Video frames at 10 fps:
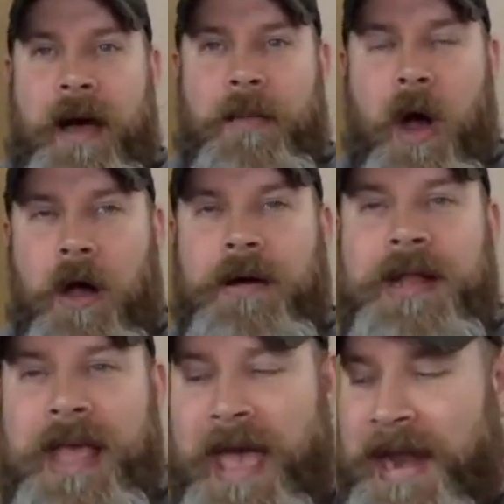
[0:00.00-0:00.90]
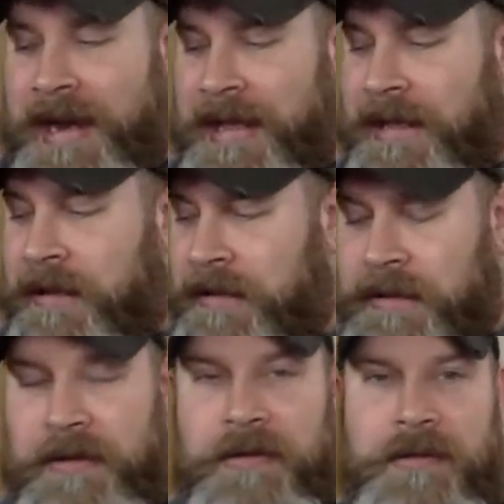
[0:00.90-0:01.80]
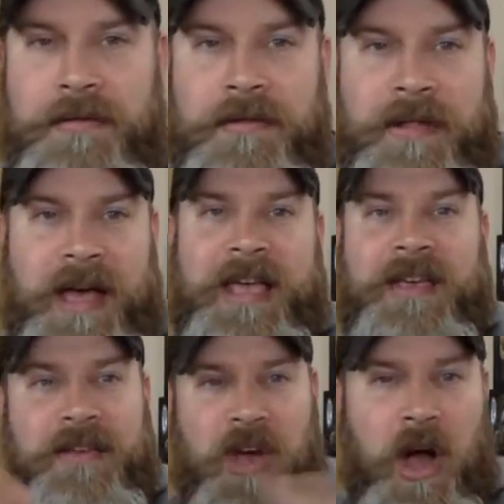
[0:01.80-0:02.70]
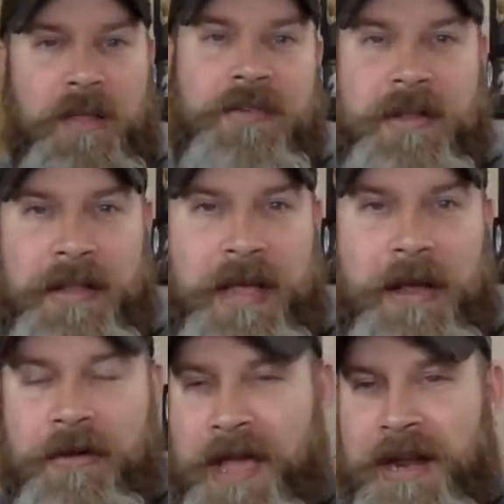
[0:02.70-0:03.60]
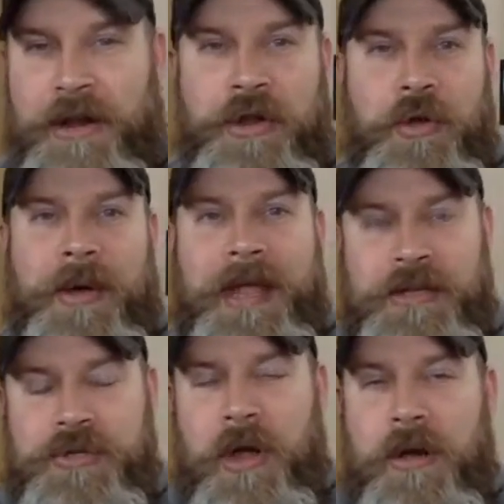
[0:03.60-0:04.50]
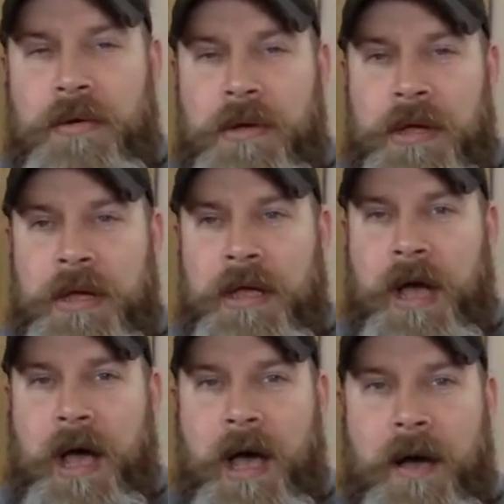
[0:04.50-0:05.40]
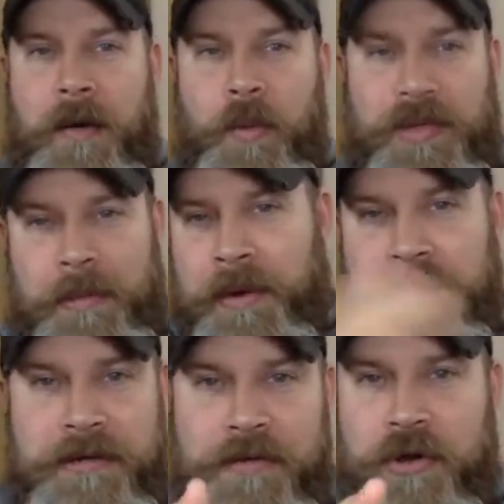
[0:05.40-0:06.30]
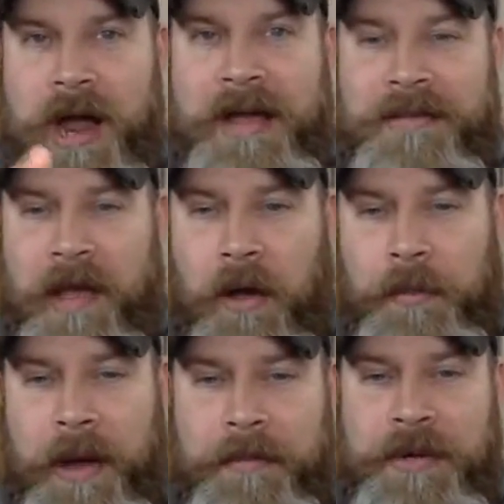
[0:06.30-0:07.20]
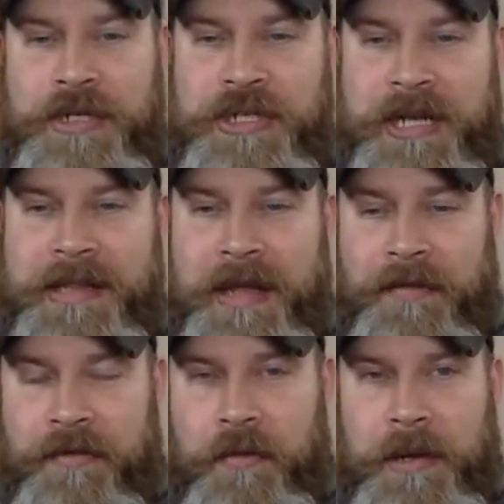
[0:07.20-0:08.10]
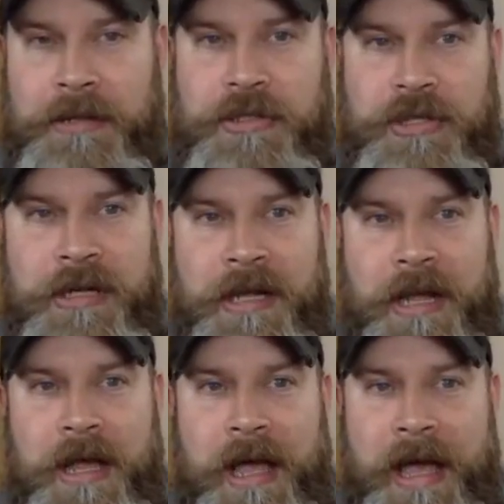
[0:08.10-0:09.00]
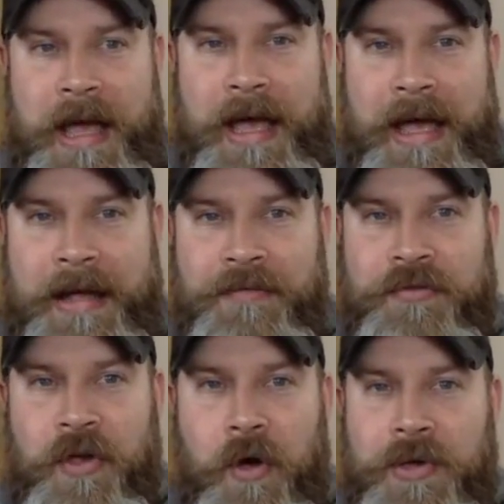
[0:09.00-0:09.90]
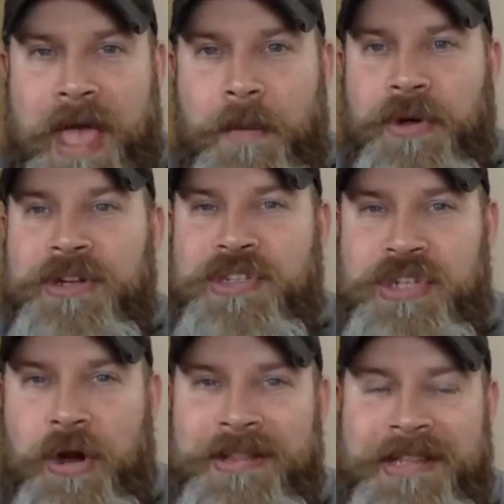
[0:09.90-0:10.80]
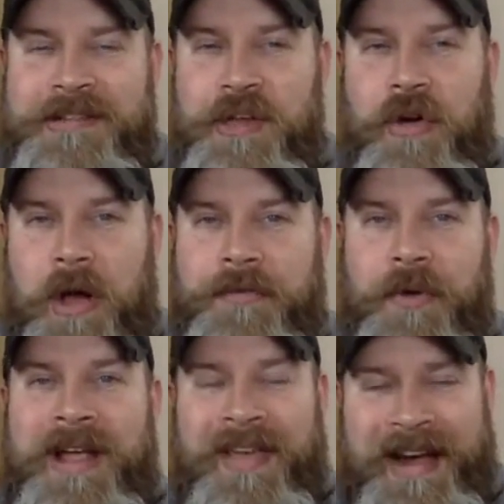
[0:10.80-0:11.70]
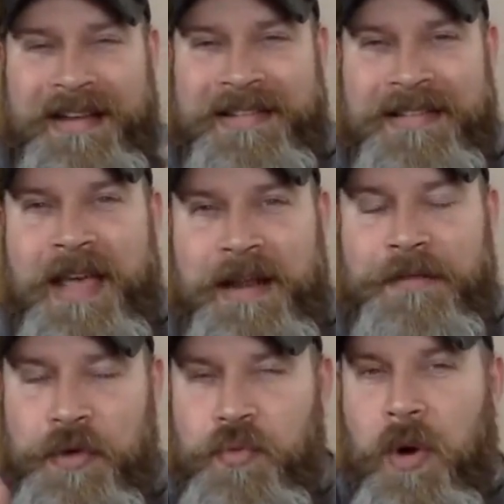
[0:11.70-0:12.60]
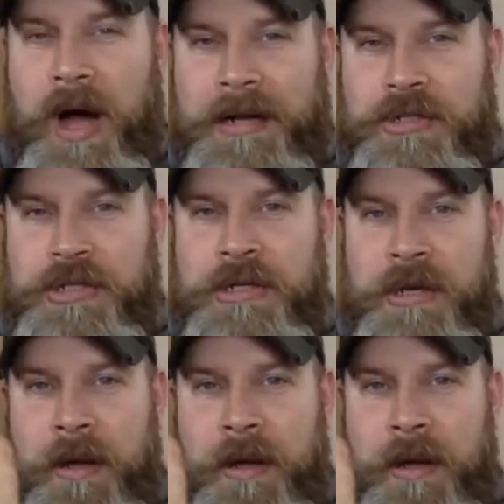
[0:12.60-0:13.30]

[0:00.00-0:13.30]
already editing like constantly. I created a new intro with a bunch of your guys' help. I appreciate that so much. And so, yeah, we're going to start this year off right. Like I said, if you watched